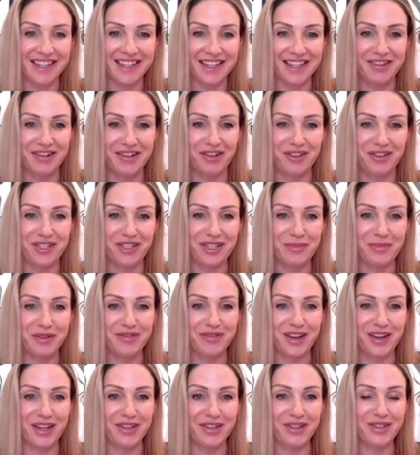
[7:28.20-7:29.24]
a technology
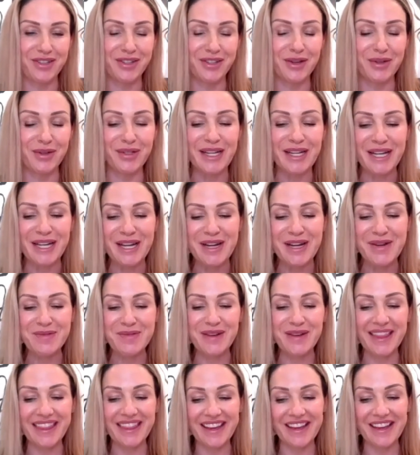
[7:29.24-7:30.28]
provider. So
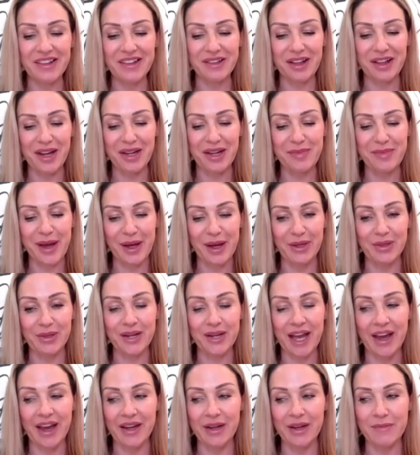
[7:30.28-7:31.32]
we think a lot
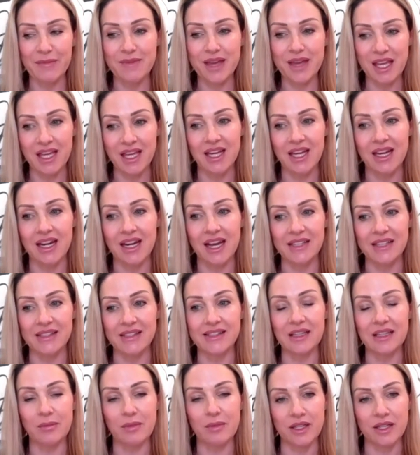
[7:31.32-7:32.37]
about how to make it
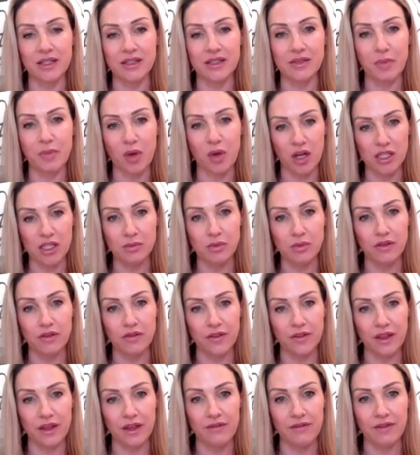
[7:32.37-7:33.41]
as seamless as possible
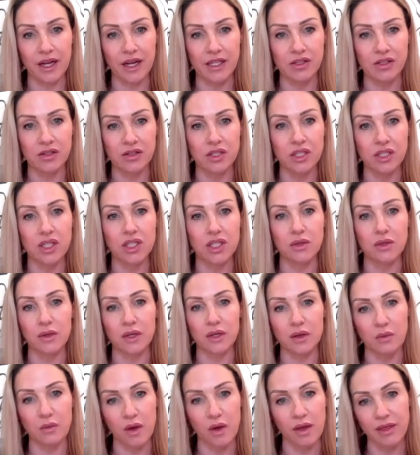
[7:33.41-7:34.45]
for the advisor to do
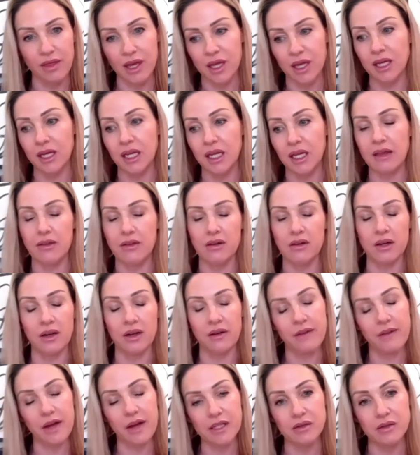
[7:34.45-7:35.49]
it within either an
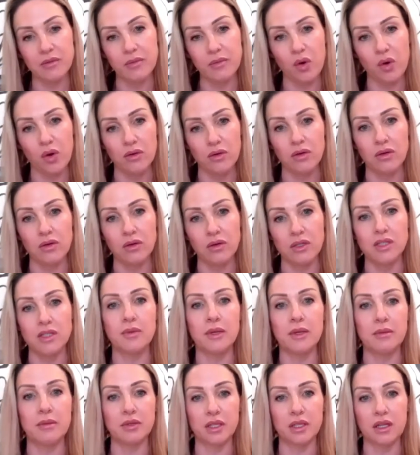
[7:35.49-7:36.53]
advisor portal or to
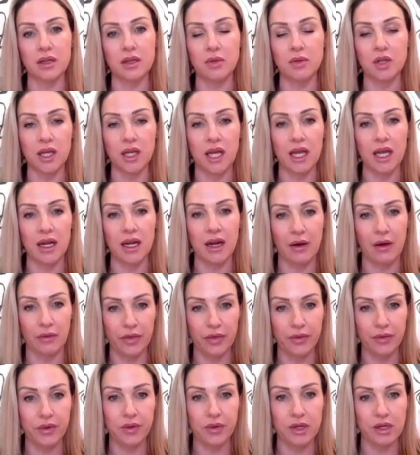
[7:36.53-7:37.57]
be able to communicate
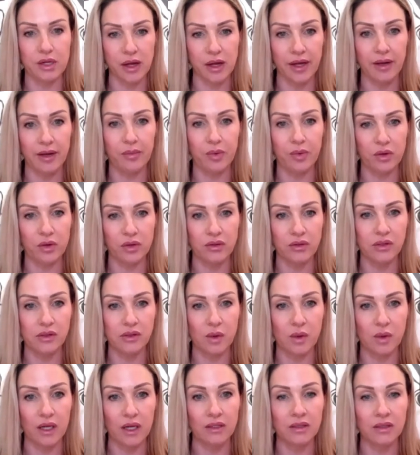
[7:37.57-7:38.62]
out through a client portal as
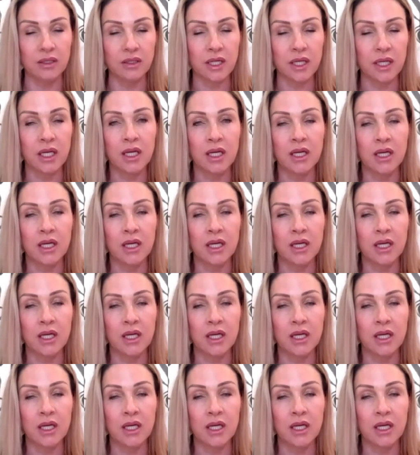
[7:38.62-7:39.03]
well.